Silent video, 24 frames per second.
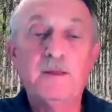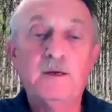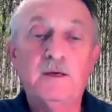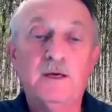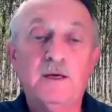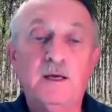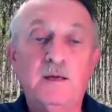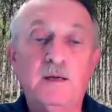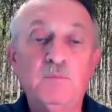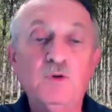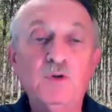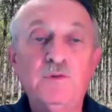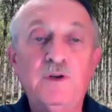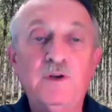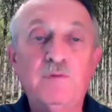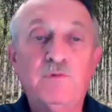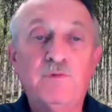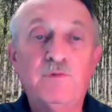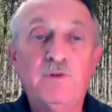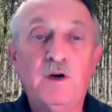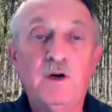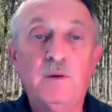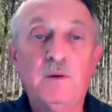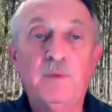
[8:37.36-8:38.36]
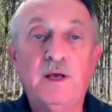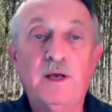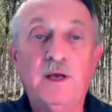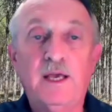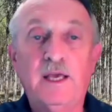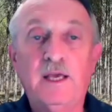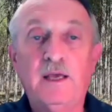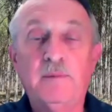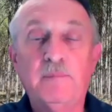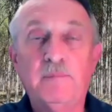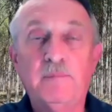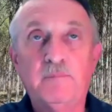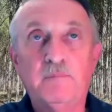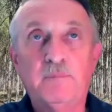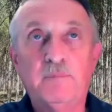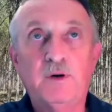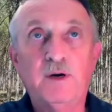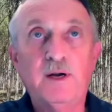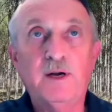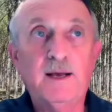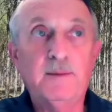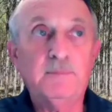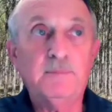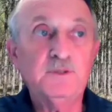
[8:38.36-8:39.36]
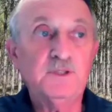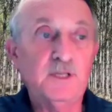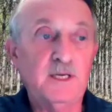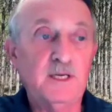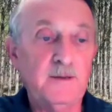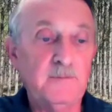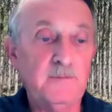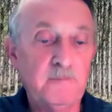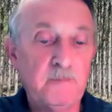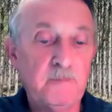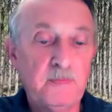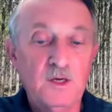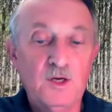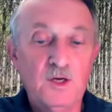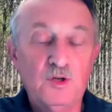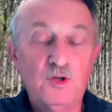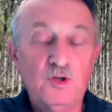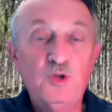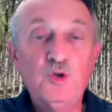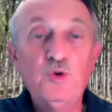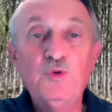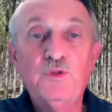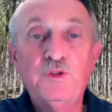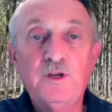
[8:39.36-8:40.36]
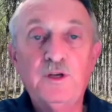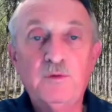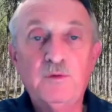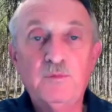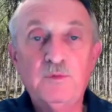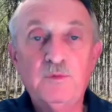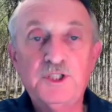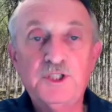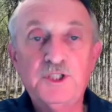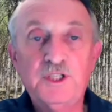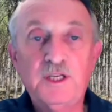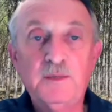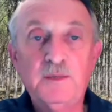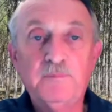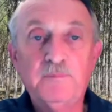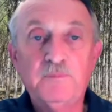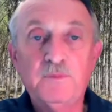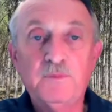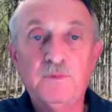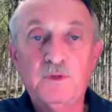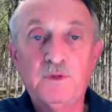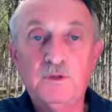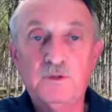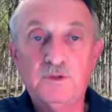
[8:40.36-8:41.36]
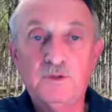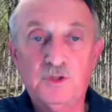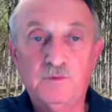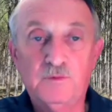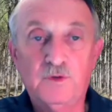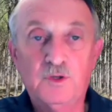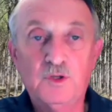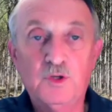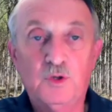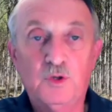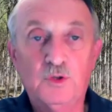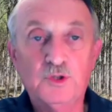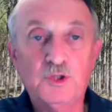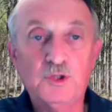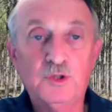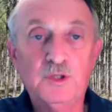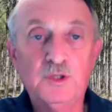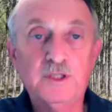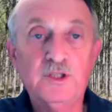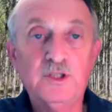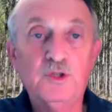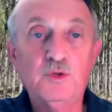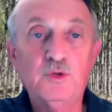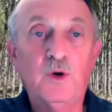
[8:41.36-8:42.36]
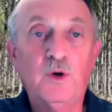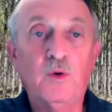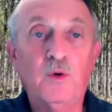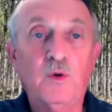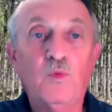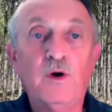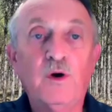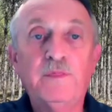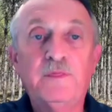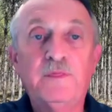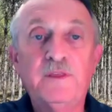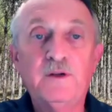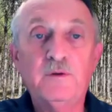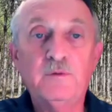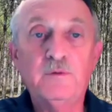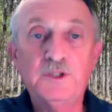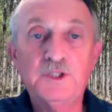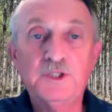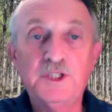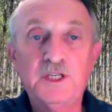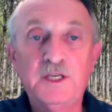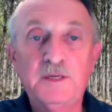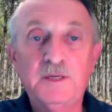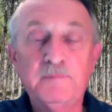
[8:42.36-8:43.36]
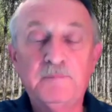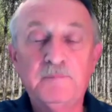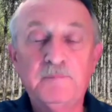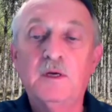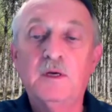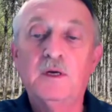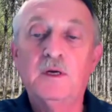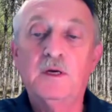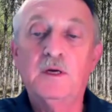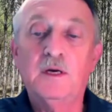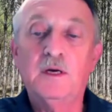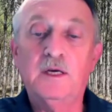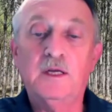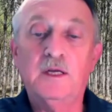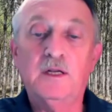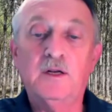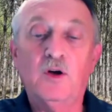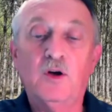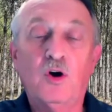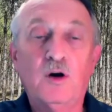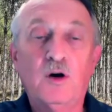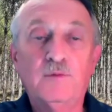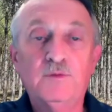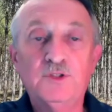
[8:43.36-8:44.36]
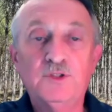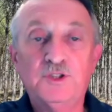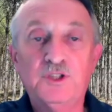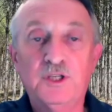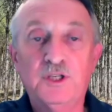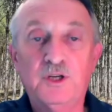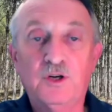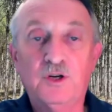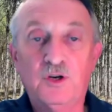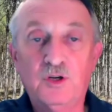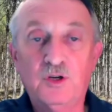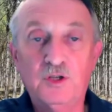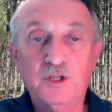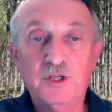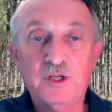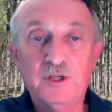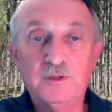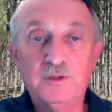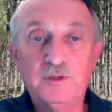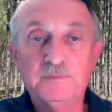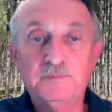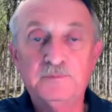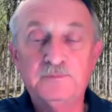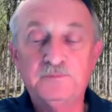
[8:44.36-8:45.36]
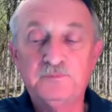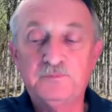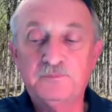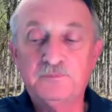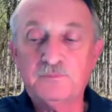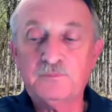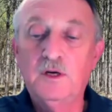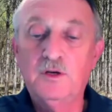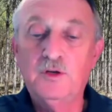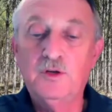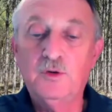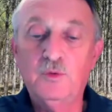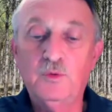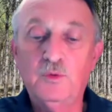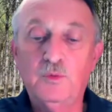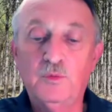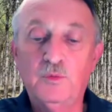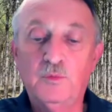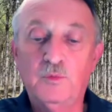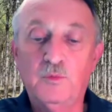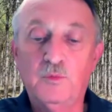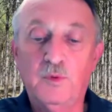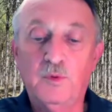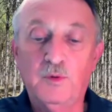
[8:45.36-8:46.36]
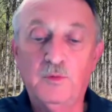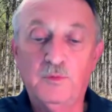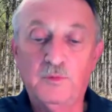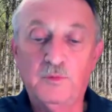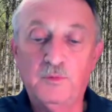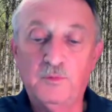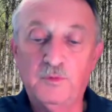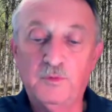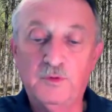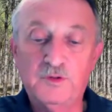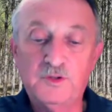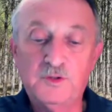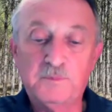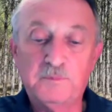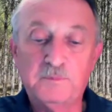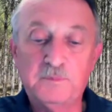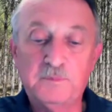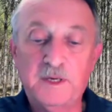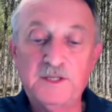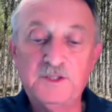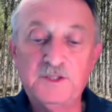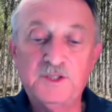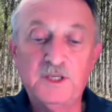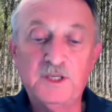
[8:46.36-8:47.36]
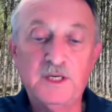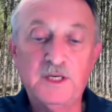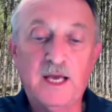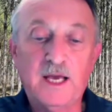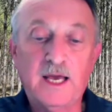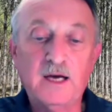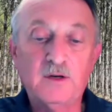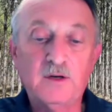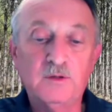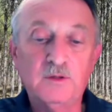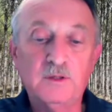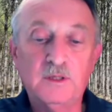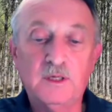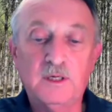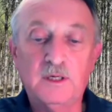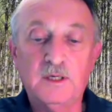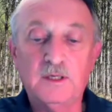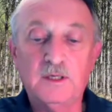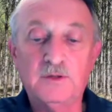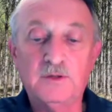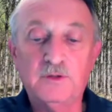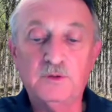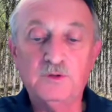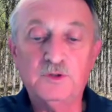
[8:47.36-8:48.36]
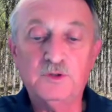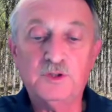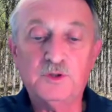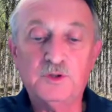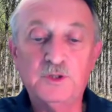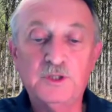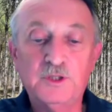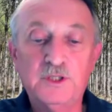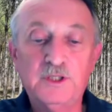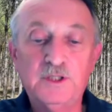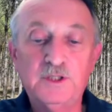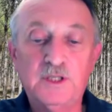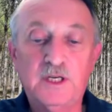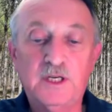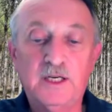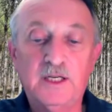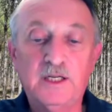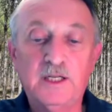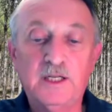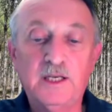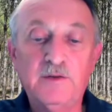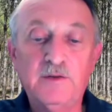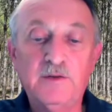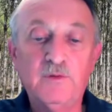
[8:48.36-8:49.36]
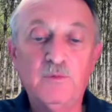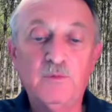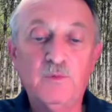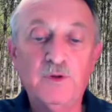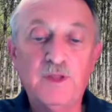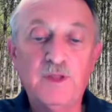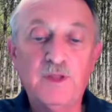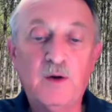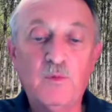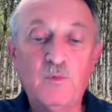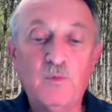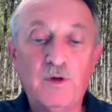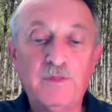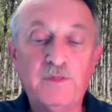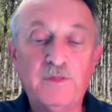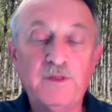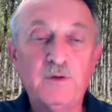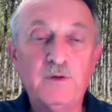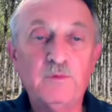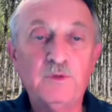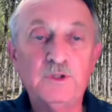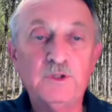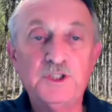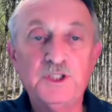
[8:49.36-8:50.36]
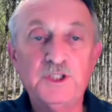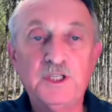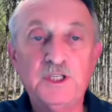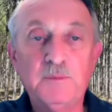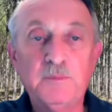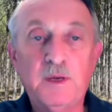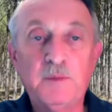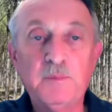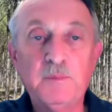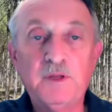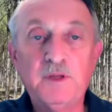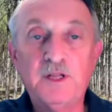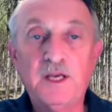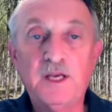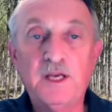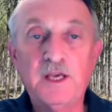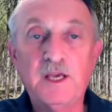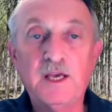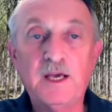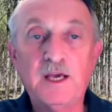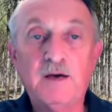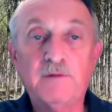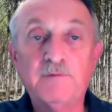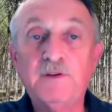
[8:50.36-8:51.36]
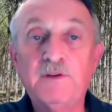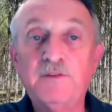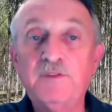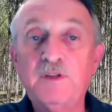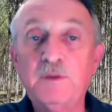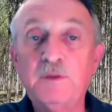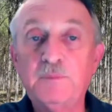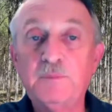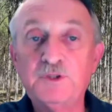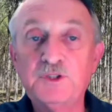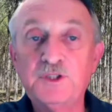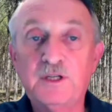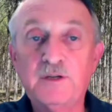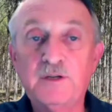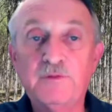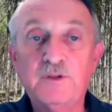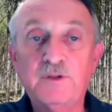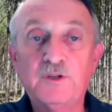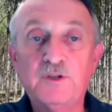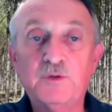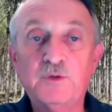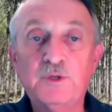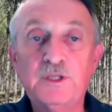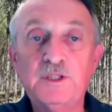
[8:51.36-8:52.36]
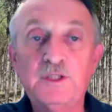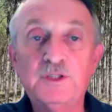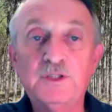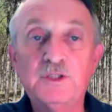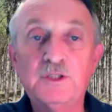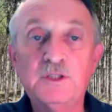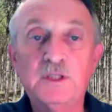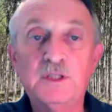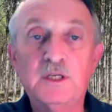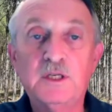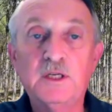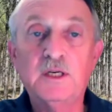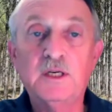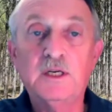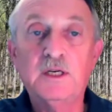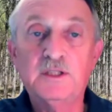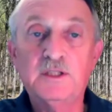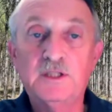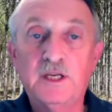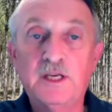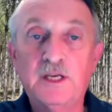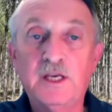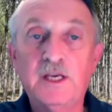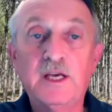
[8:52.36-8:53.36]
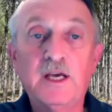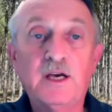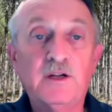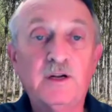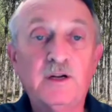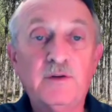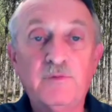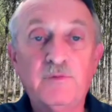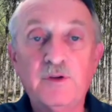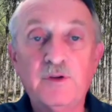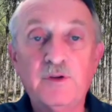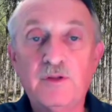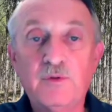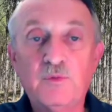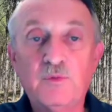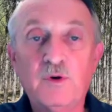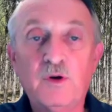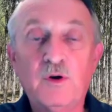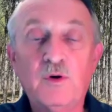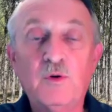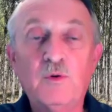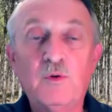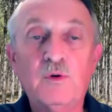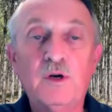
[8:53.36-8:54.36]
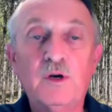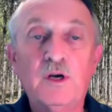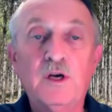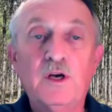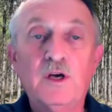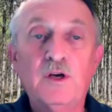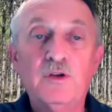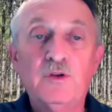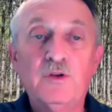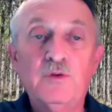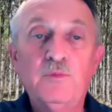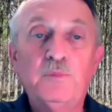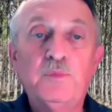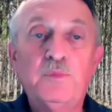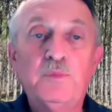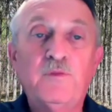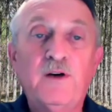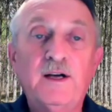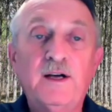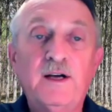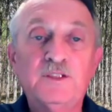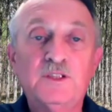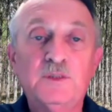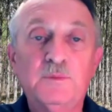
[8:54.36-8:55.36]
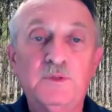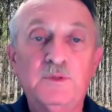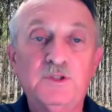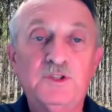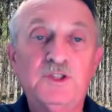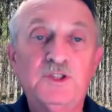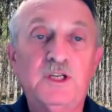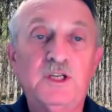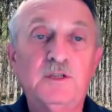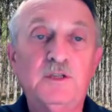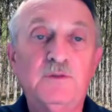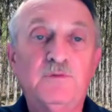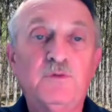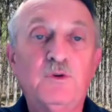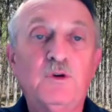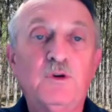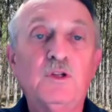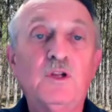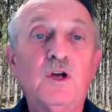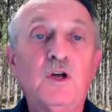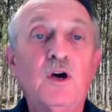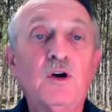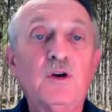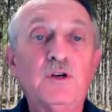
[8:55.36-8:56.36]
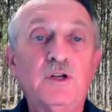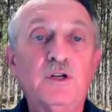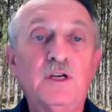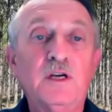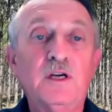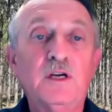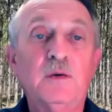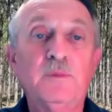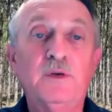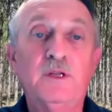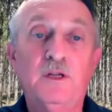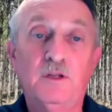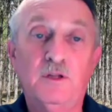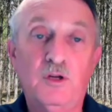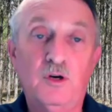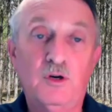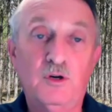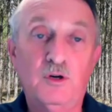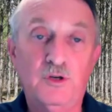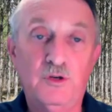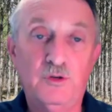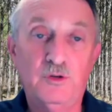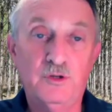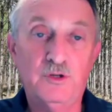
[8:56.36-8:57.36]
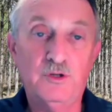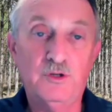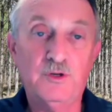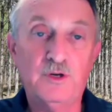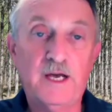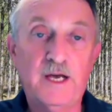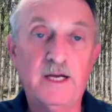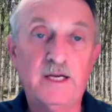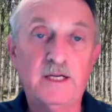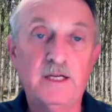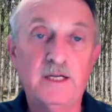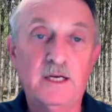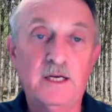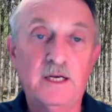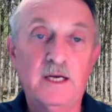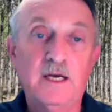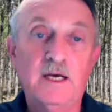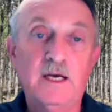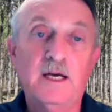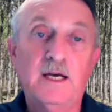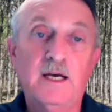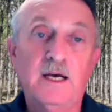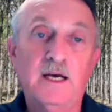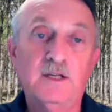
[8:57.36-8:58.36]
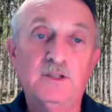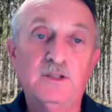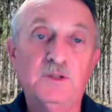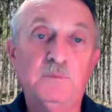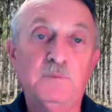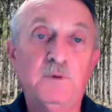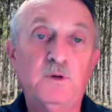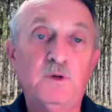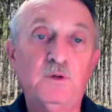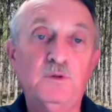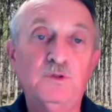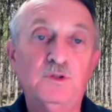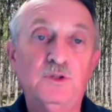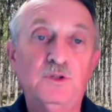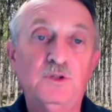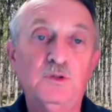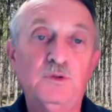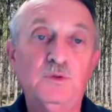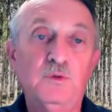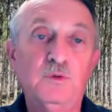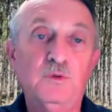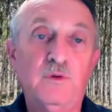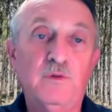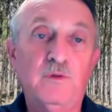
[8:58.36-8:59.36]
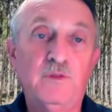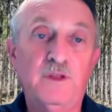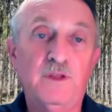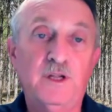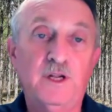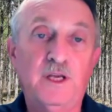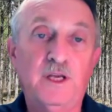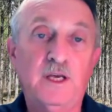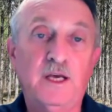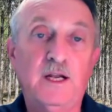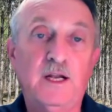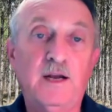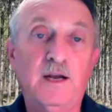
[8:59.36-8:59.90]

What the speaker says: and moving from perhaps a two-thin regime silviculturally to a one-thin regime and harvesting earlier, you with spacing out those trees, and even with that one-thin regime, maybe taking out 50% of the trees, taking out every other row, you provide some incentive for a logger to come in and log your tract as opposed to thinning at